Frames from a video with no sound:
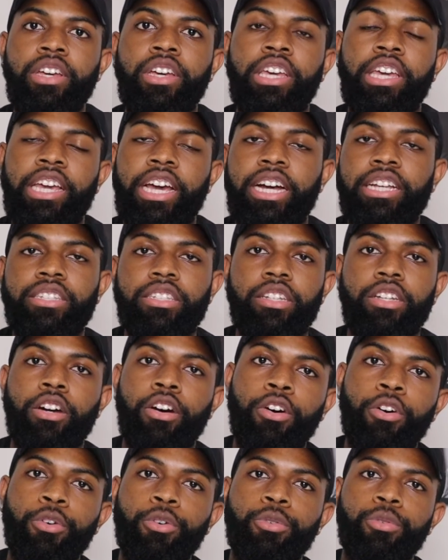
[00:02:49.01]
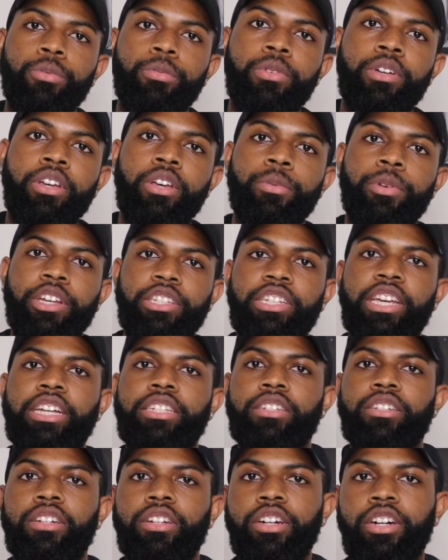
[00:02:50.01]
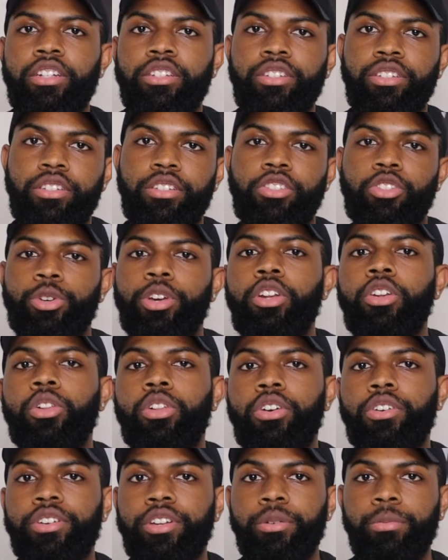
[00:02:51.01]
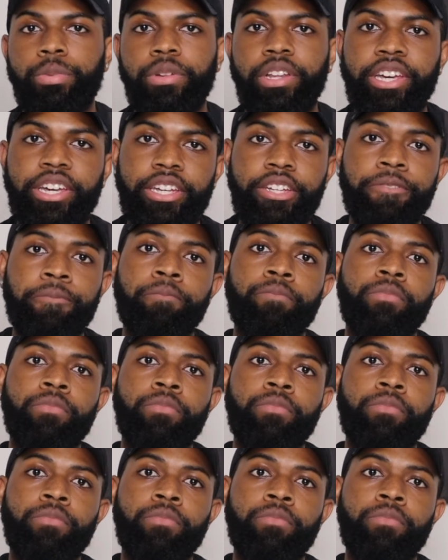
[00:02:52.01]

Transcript: He got sent home because he has a concussion, so he no longer can play.